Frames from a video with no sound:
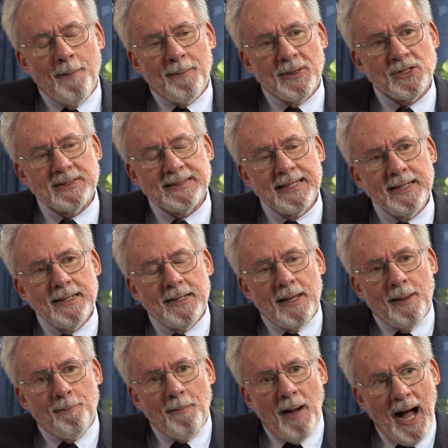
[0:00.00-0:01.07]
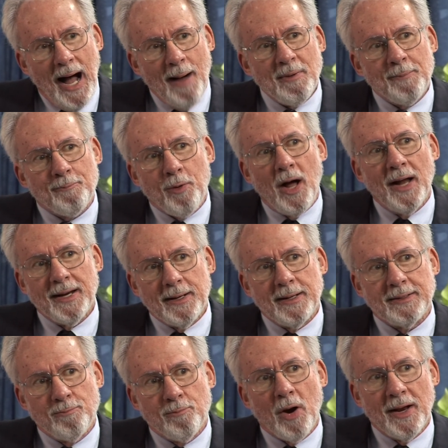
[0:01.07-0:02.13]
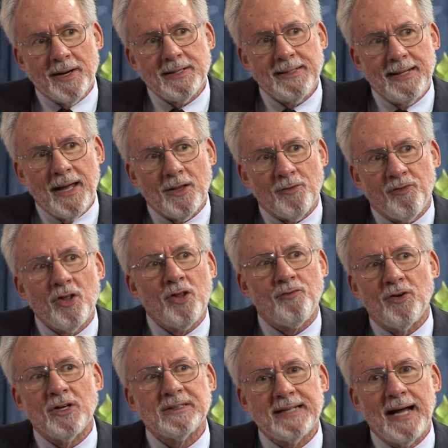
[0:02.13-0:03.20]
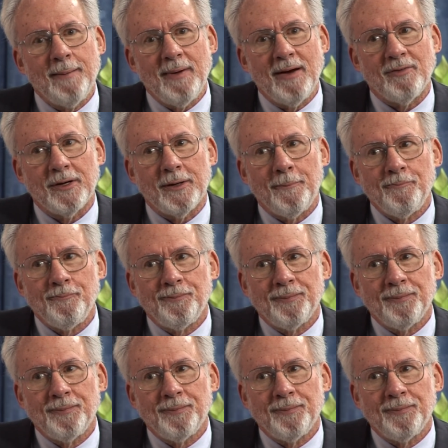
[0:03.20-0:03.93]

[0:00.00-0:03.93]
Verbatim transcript: But you see, Muhammad brought it, brought it together for the first time ever,